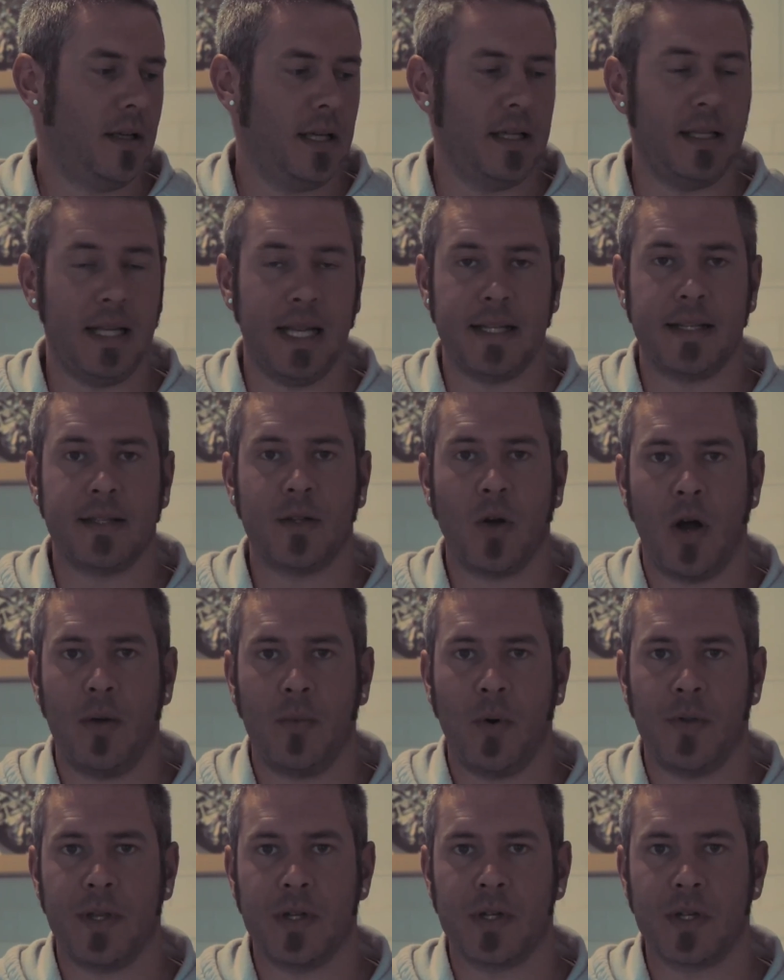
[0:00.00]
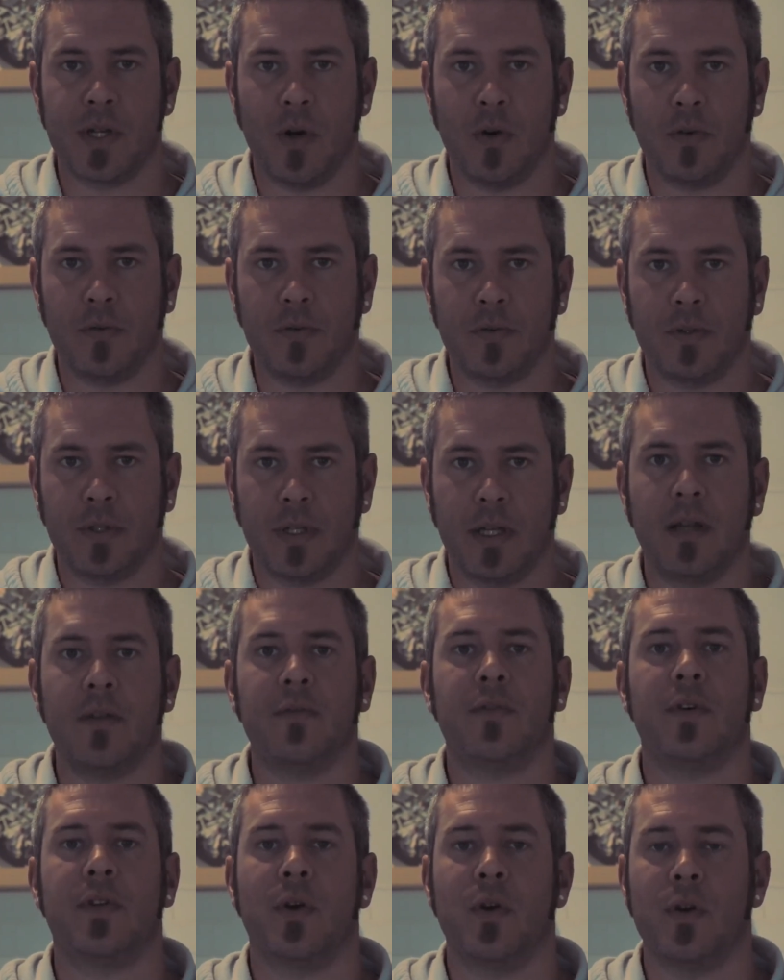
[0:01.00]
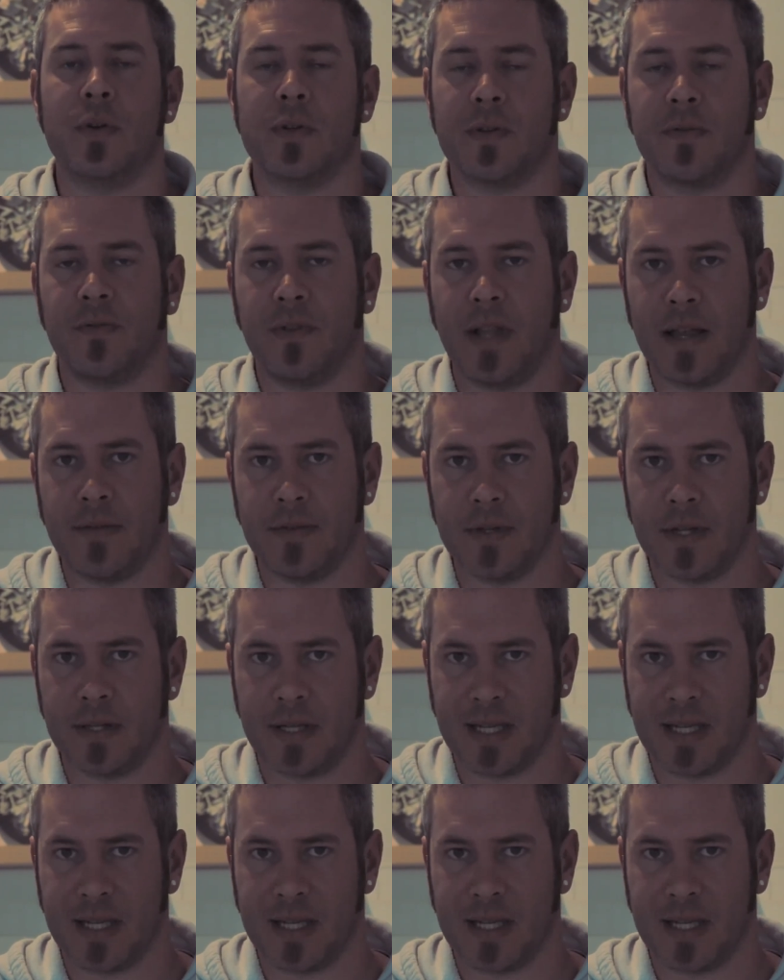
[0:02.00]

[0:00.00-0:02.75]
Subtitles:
It needs time on the shelf for those flavors